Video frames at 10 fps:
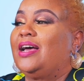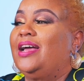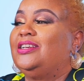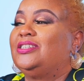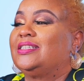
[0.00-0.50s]
I
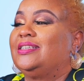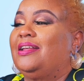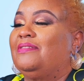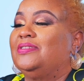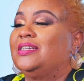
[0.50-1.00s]
just
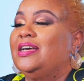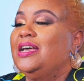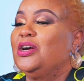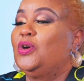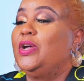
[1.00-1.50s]
love it.
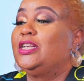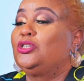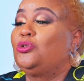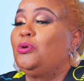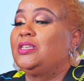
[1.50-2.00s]
Create
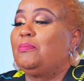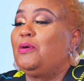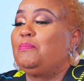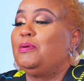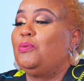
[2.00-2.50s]
stories
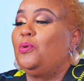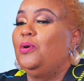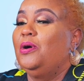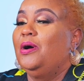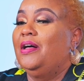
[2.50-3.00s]
about people.
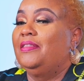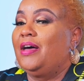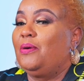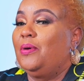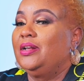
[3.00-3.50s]

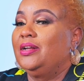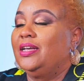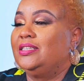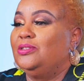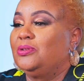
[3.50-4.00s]
That one
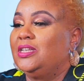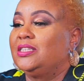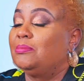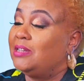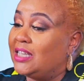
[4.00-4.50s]
is not this.
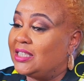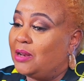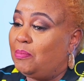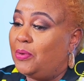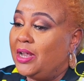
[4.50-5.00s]
Sometimes I
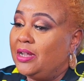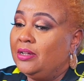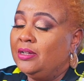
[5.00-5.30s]
start praying.